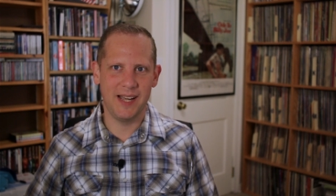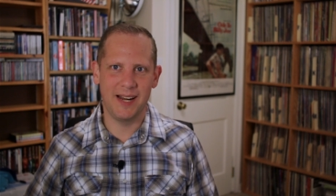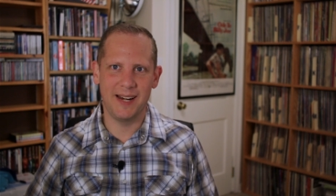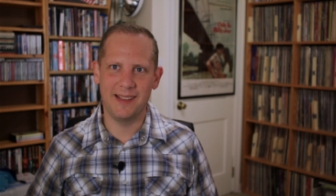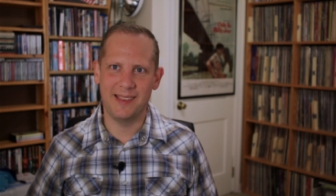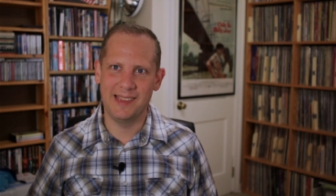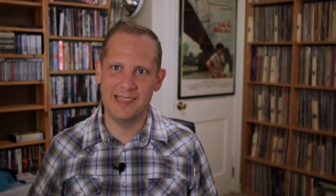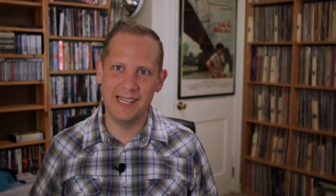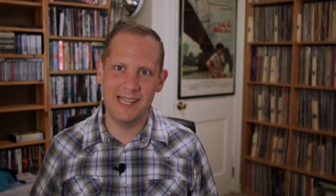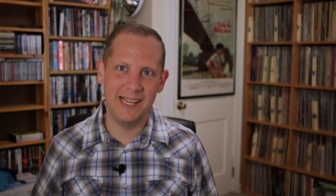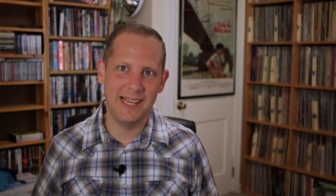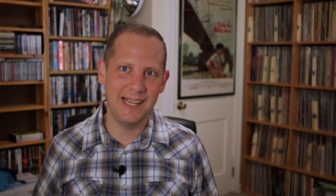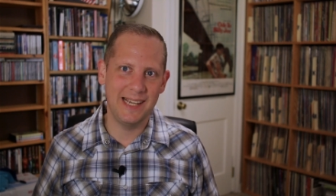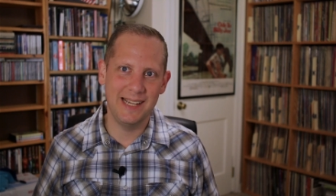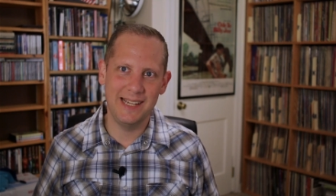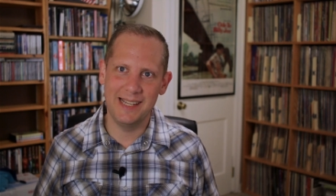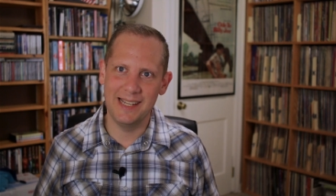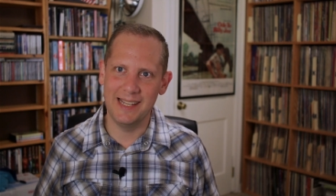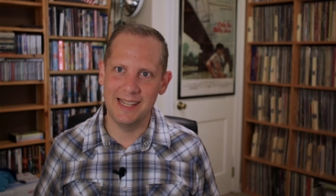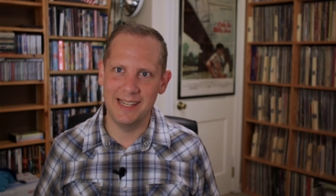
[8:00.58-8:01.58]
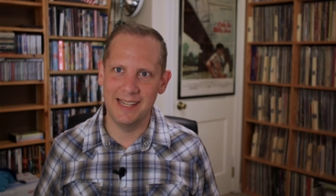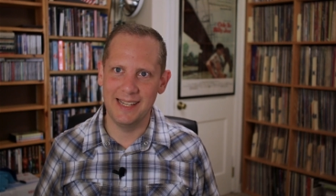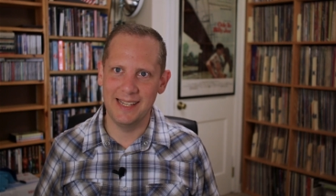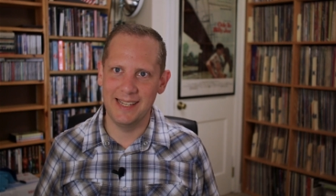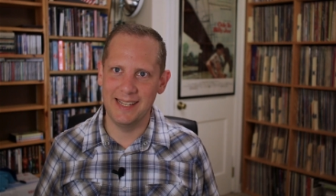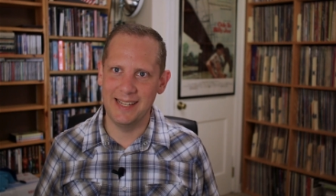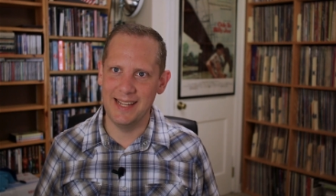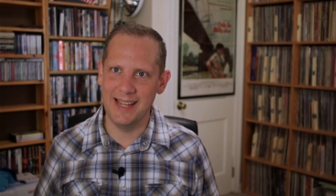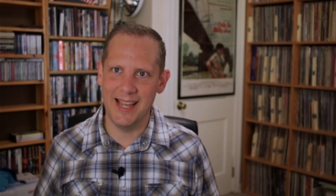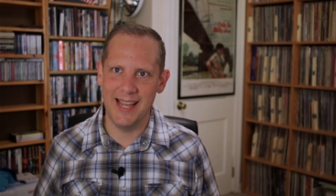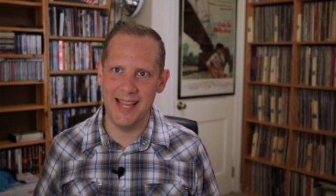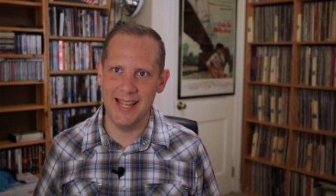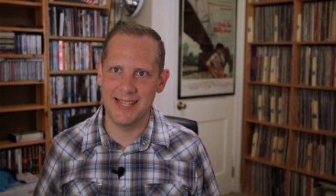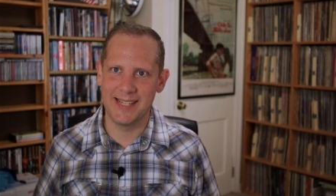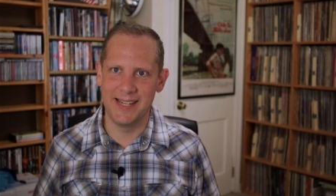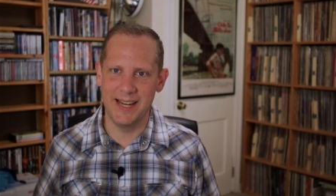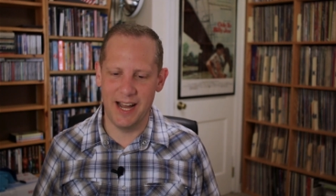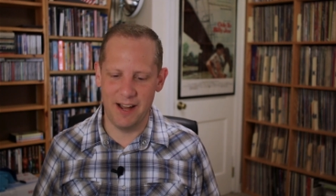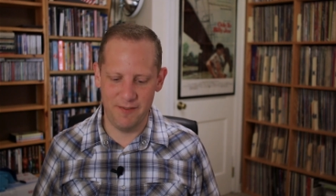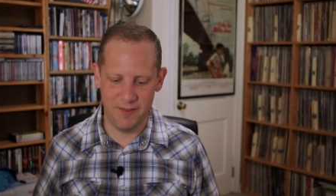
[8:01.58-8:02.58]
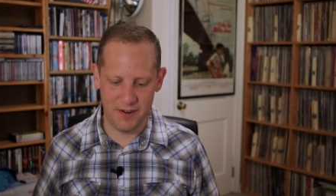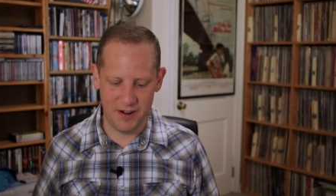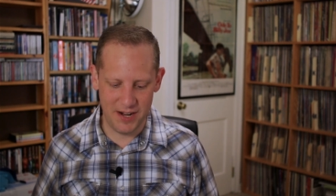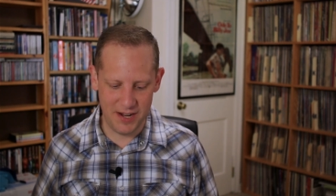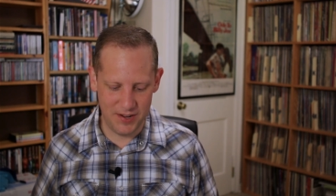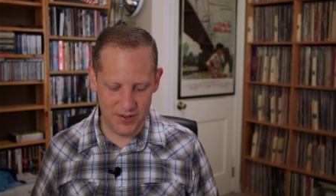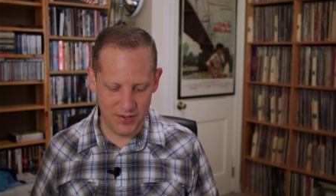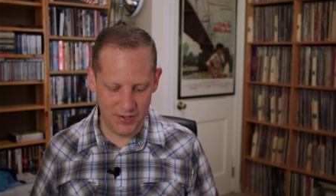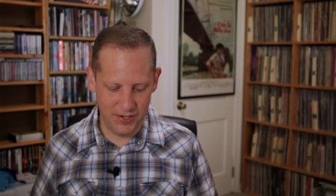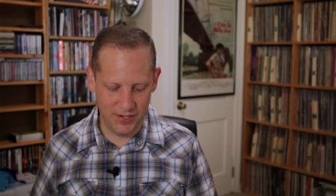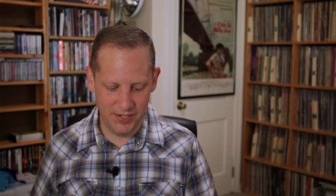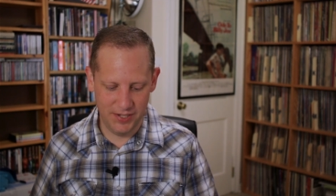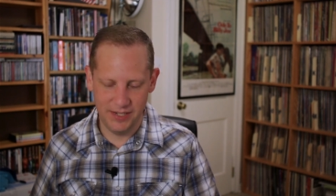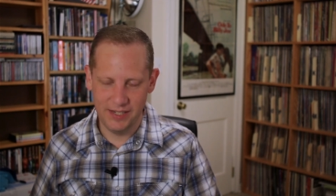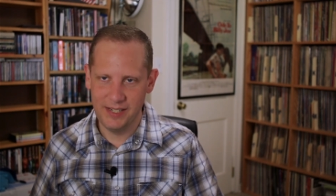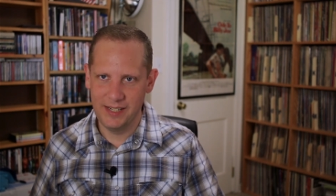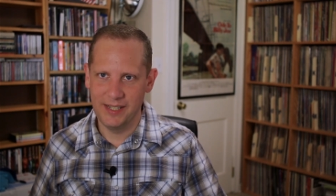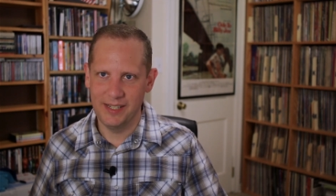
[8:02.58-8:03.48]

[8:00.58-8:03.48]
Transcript: kind of thing. It's not very good.